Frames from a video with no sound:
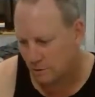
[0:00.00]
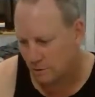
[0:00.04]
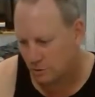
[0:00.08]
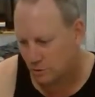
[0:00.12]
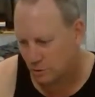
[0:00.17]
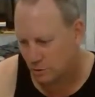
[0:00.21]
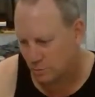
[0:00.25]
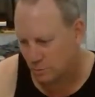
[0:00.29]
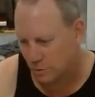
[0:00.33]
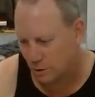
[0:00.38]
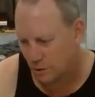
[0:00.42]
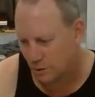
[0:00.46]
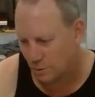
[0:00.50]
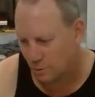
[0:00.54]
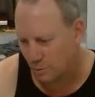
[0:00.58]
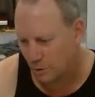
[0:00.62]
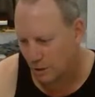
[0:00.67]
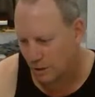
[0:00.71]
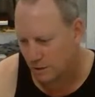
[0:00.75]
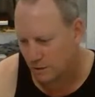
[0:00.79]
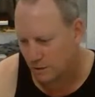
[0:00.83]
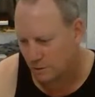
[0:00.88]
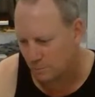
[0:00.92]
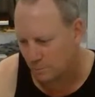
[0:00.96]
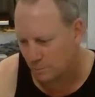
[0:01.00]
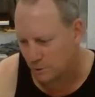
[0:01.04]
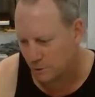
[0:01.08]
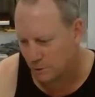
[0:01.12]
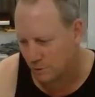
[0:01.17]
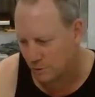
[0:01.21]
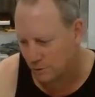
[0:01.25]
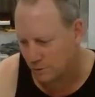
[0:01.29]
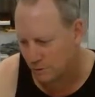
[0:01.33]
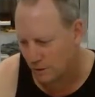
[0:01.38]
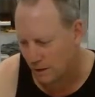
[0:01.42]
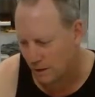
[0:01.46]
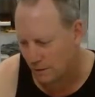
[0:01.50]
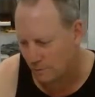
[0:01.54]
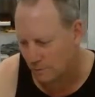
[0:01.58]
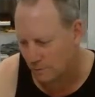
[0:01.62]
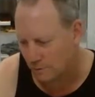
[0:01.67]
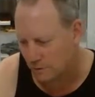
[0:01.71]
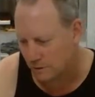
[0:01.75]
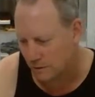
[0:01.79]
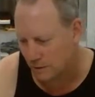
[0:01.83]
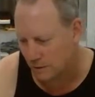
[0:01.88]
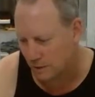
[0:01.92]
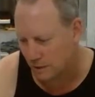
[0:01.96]
Took me a week to build. That
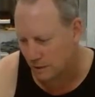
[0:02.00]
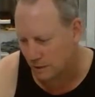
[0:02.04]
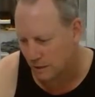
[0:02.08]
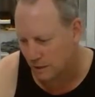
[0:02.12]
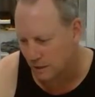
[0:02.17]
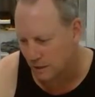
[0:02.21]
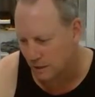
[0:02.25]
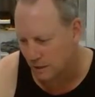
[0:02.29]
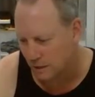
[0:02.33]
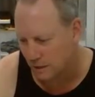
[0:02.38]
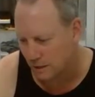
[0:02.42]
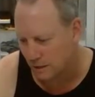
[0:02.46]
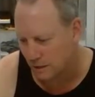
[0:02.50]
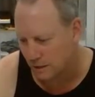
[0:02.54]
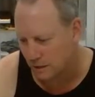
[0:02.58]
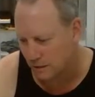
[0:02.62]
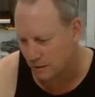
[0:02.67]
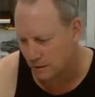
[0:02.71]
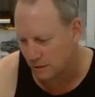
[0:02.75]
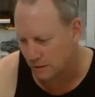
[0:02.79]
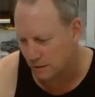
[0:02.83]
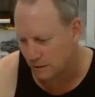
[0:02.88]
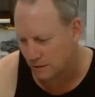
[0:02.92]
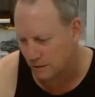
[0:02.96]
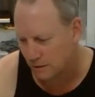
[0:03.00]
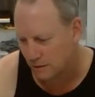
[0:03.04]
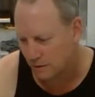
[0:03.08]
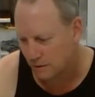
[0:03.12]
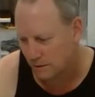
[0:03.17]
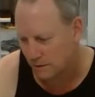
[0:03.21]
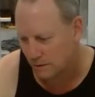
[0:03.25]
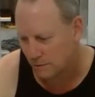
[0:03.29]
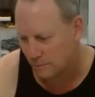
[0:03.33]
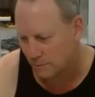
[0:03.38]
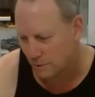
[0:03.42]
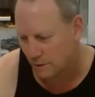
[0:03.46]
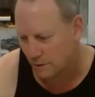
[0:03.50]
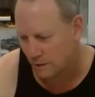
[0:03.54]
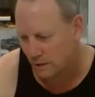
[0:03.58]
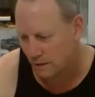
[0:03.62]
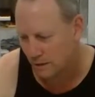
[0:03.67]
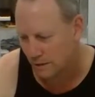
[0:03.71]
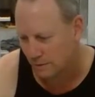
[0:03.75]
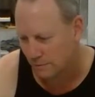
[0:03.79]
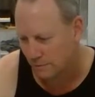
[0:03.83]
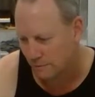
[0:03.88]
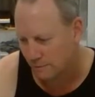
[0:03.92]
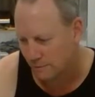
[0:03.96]
was the
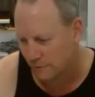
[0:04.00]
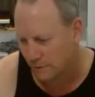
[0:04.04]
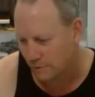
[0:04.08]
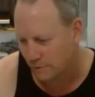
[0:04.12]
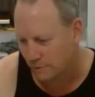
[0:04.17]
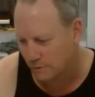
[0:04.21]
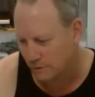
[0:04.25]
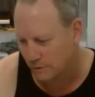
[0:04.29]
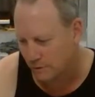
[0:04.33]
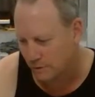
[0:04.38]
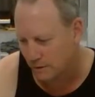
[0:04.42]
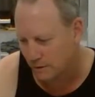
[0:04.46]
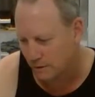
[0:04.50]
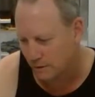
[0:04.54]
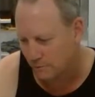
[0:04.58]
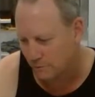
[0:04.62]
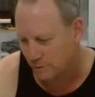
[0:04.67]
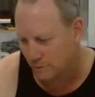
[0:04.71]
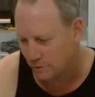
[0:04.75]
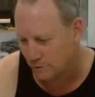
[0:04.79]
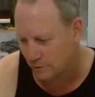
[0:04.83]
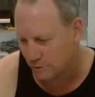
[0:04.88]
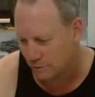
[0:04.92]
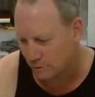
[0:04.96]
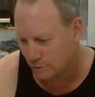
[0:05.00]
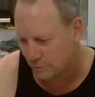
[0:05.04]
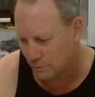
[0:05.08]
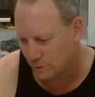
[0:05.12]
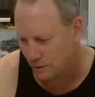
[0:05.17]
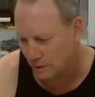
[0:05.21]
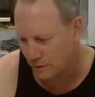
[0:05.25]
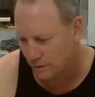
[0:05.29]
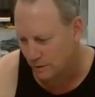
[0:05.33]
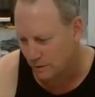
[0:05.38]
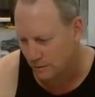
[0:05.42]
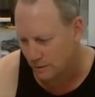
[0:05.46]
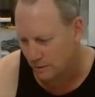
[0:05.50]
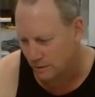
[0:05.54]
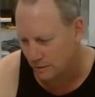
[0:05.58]
Millennium Falcon, the original one.